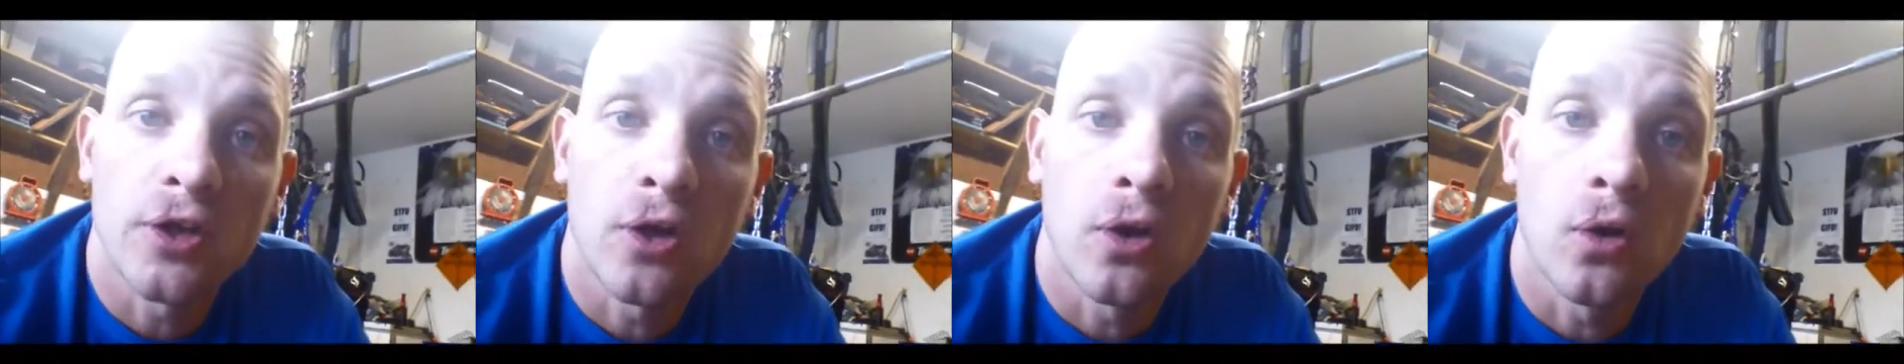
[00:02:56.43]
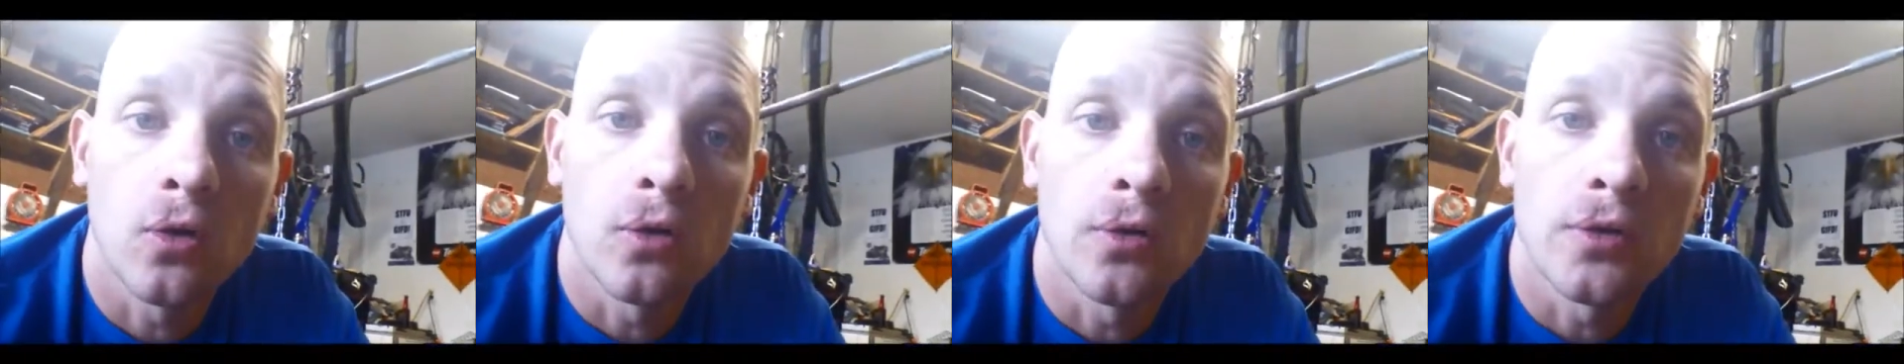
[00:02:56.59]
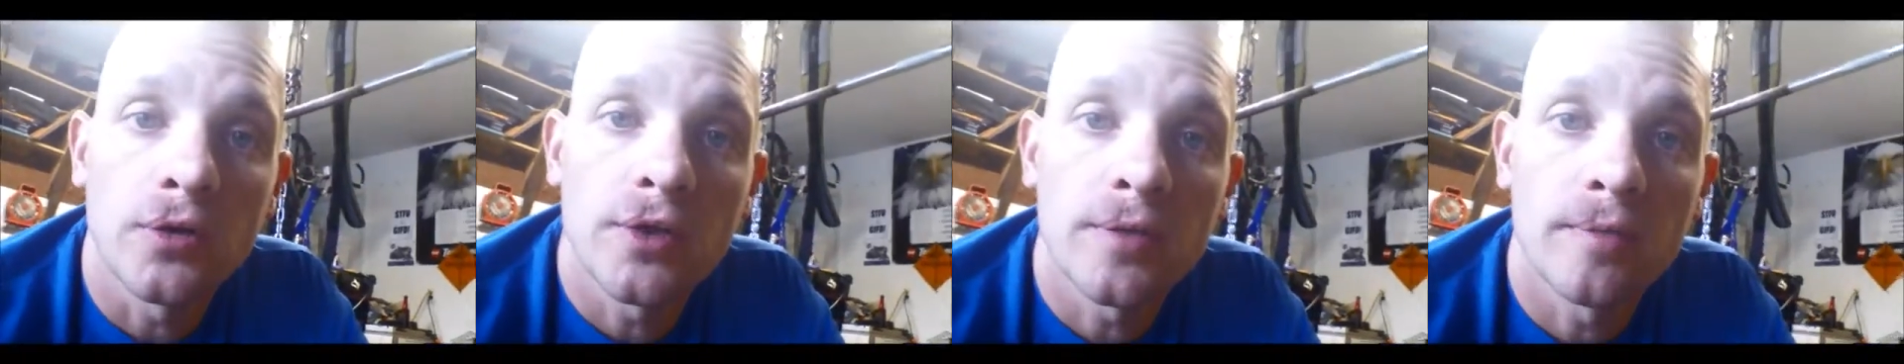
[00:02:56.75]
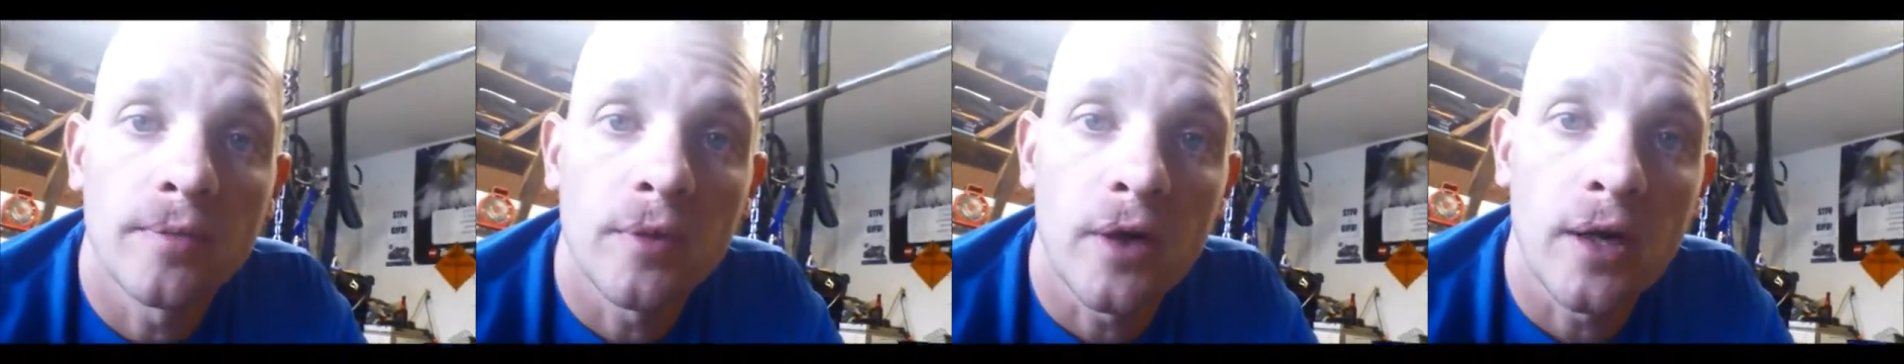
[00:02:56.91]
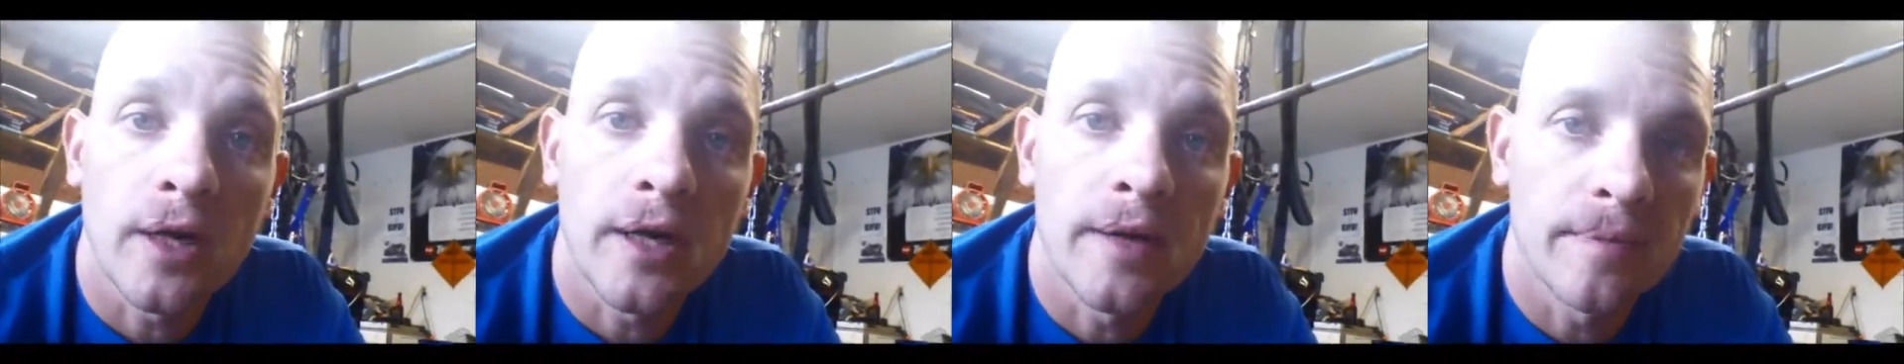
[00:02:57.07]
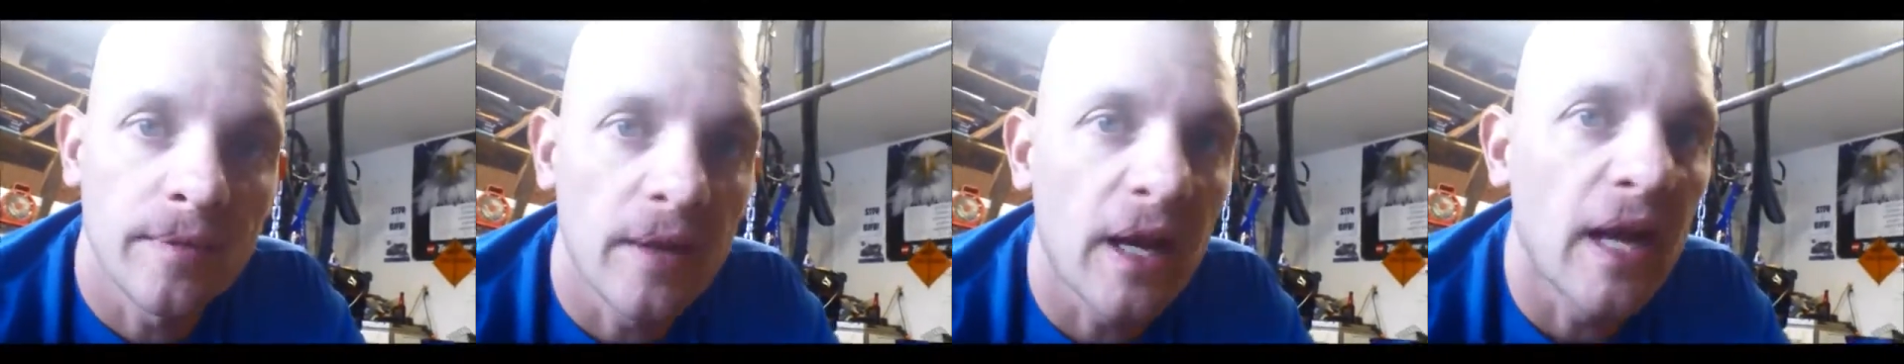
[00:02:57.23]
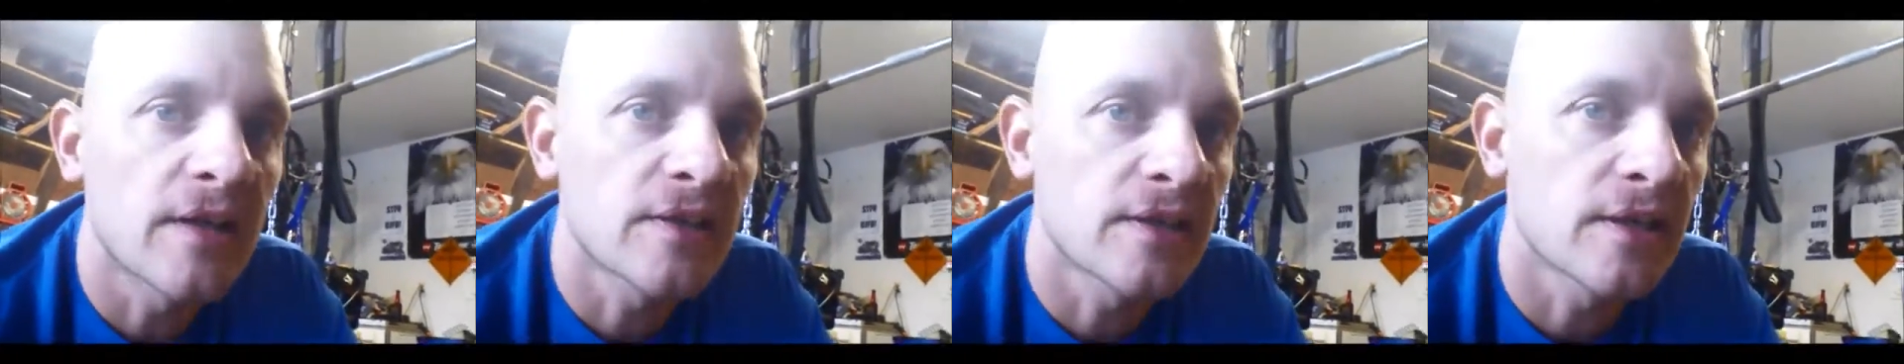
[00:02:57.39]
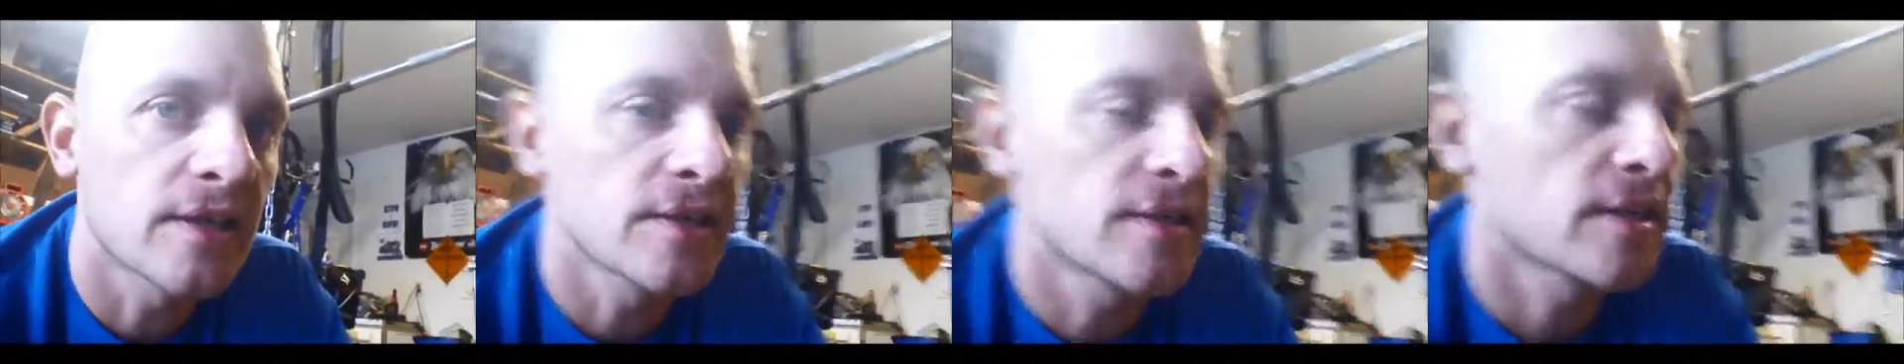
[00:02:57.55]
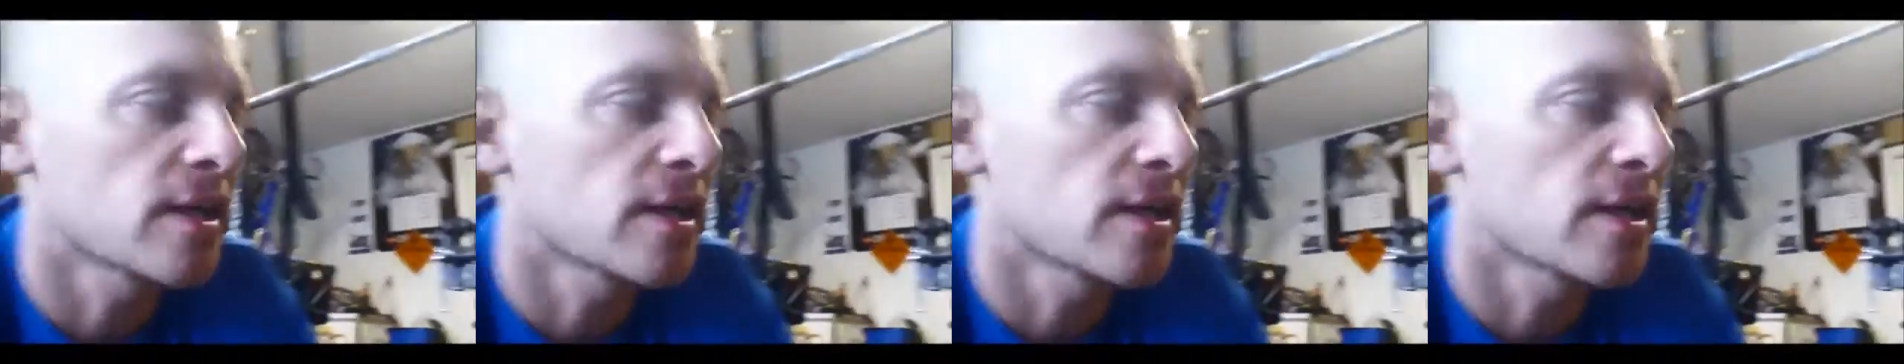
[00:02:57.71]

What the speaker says: hold. All right, as an